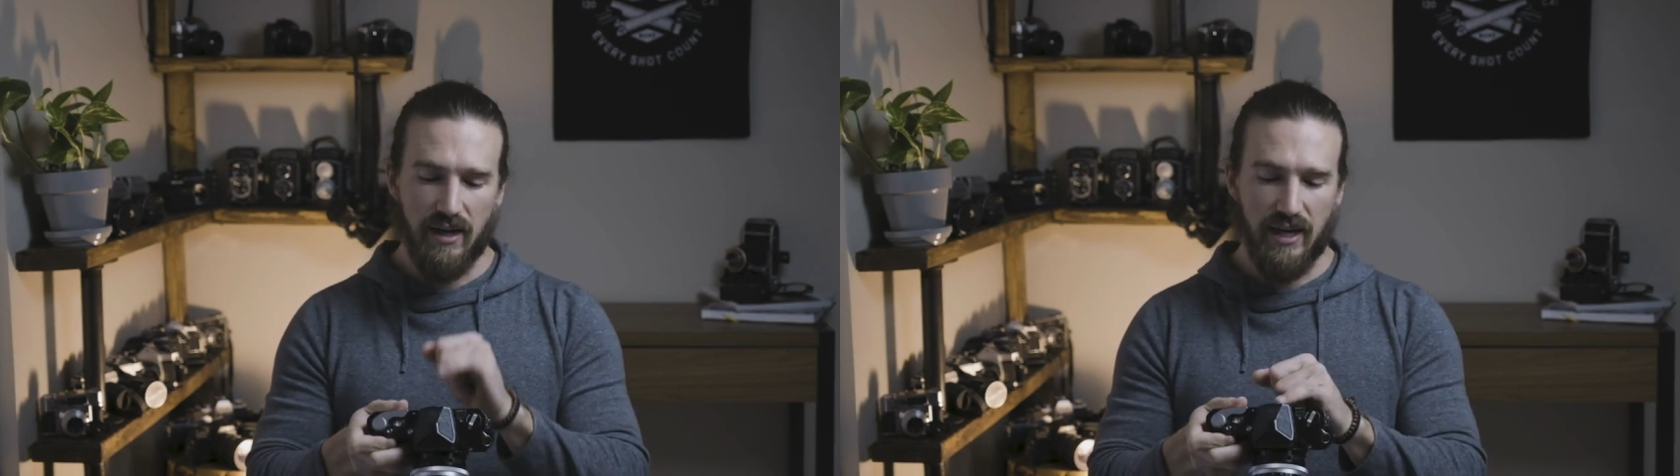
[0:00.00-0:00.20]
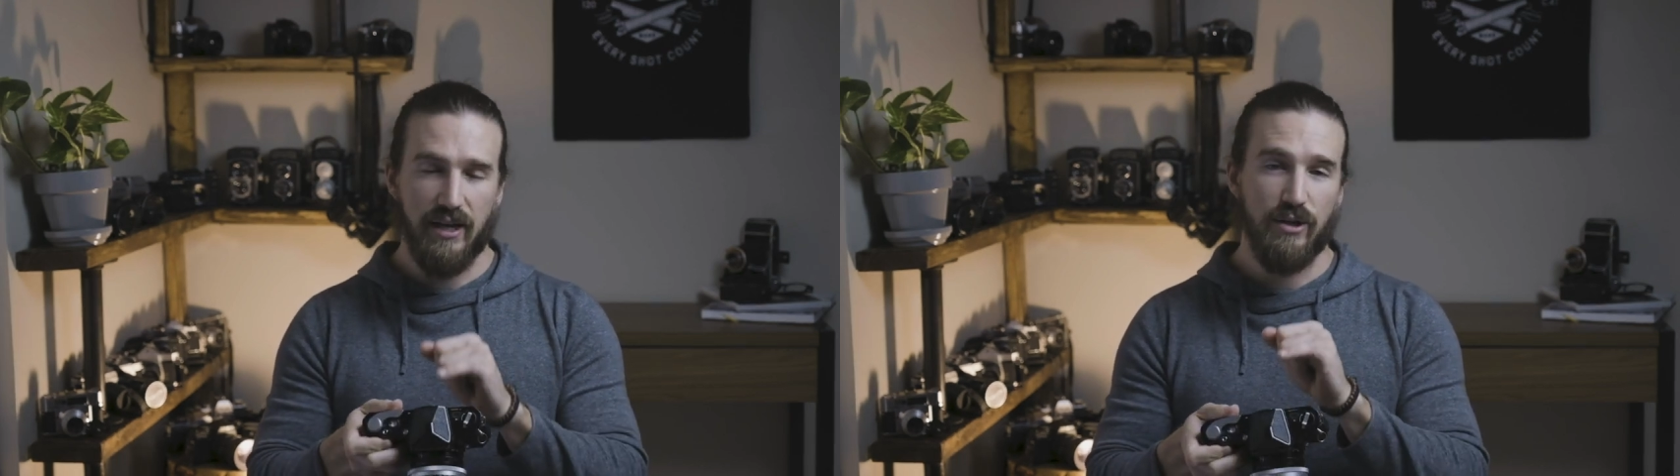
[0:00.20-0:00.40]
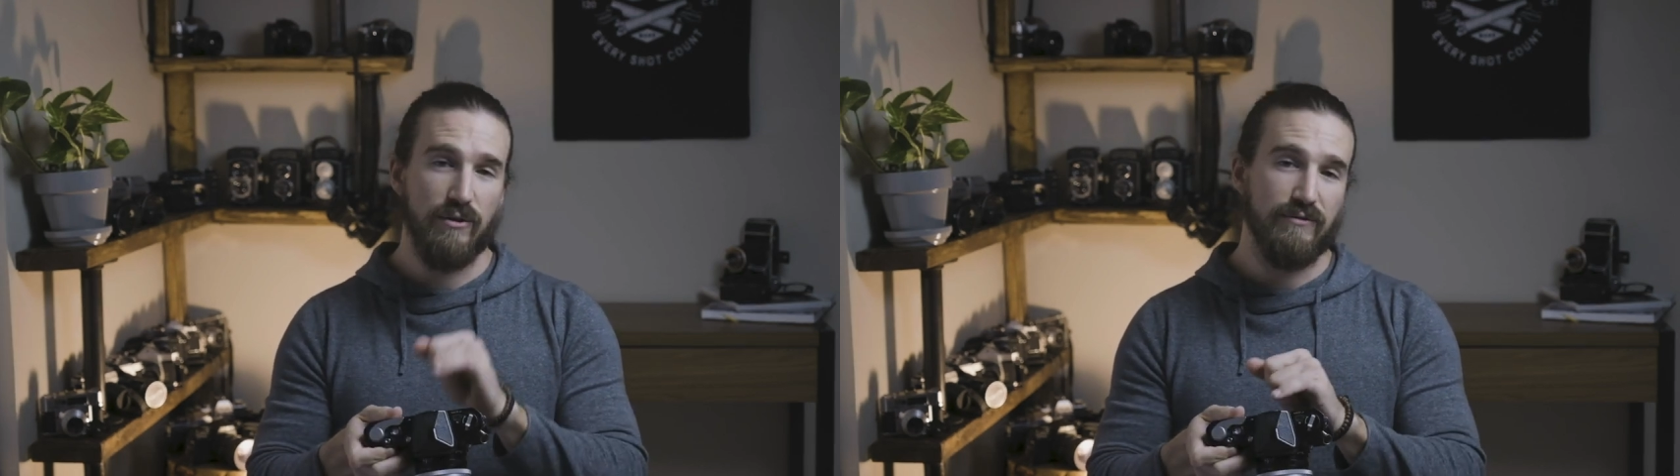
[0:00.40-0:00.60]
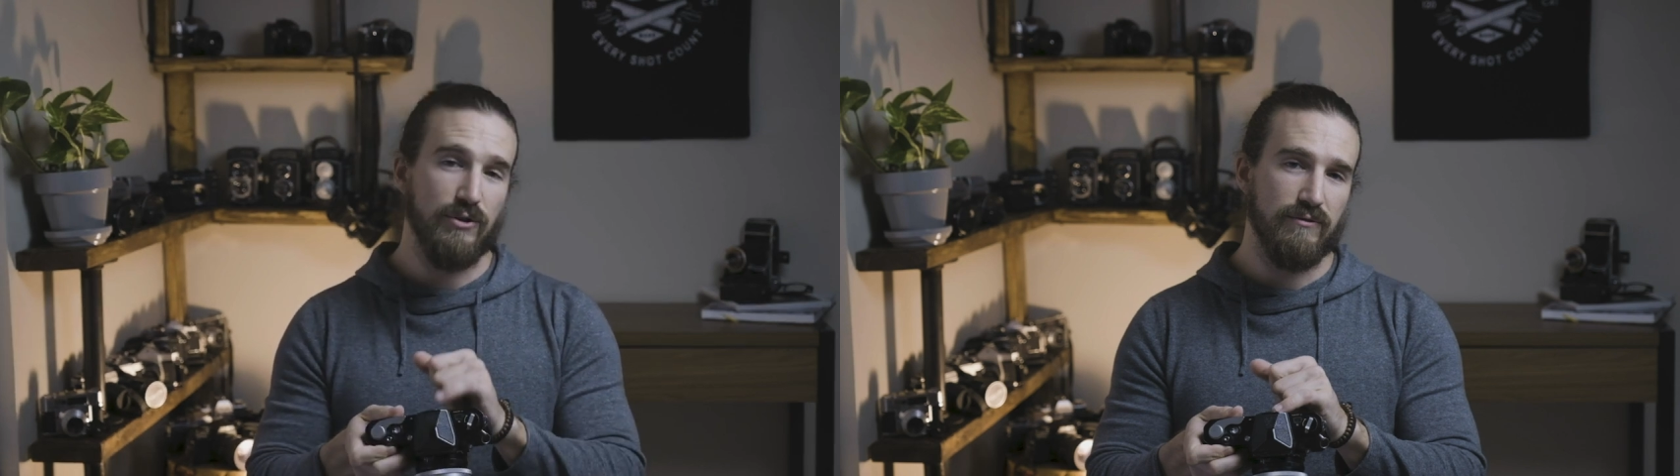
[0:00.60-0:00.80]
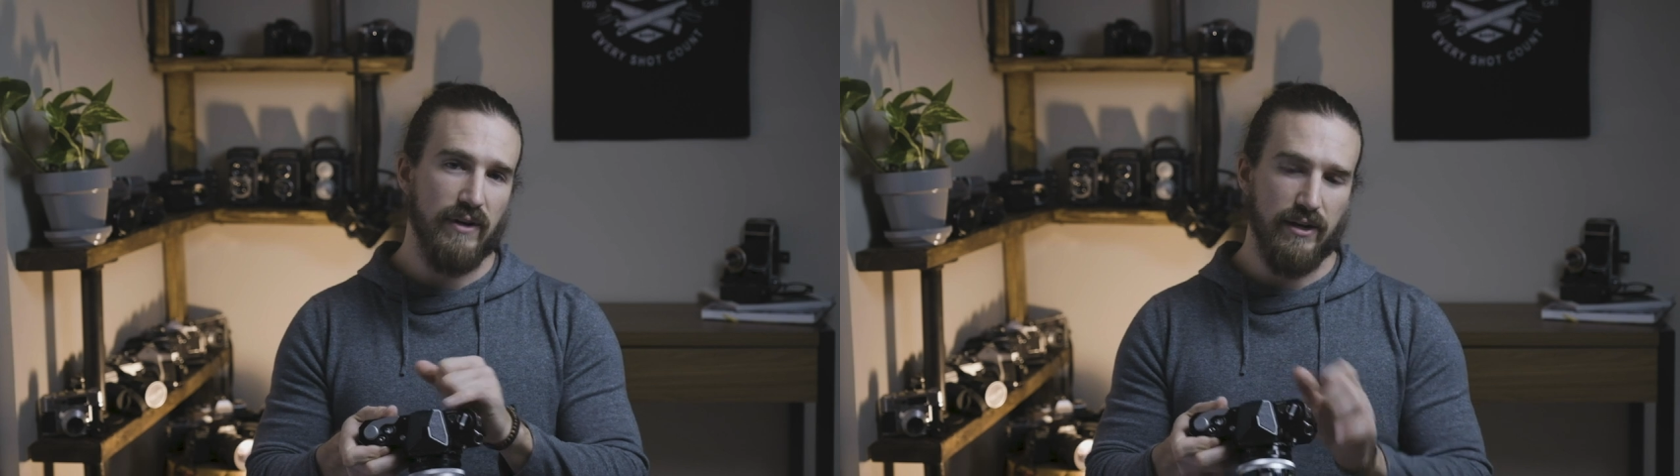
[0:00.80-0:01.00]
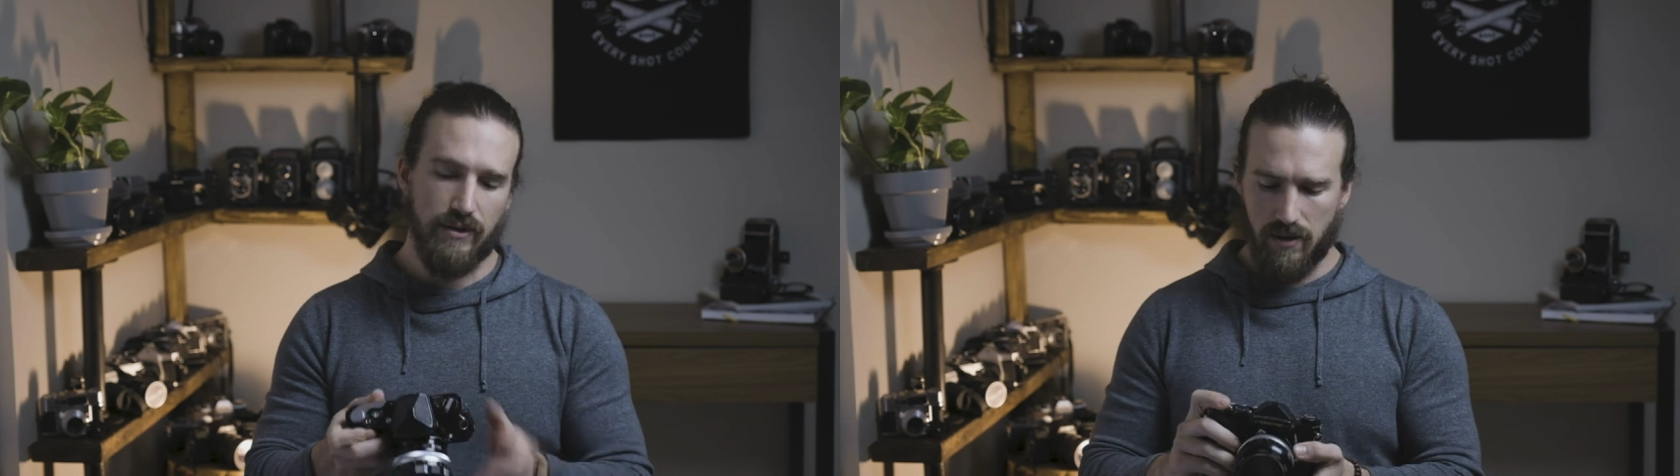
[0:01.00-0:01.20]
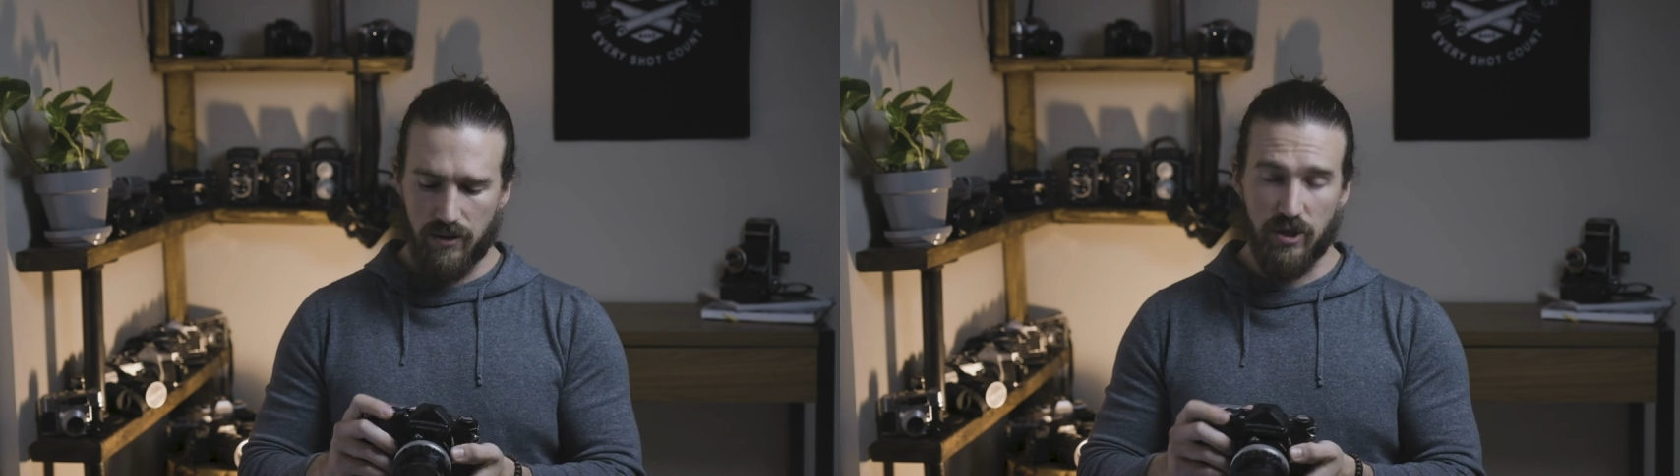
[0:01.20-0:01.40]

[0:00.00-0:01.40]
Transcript: in your viewfinder.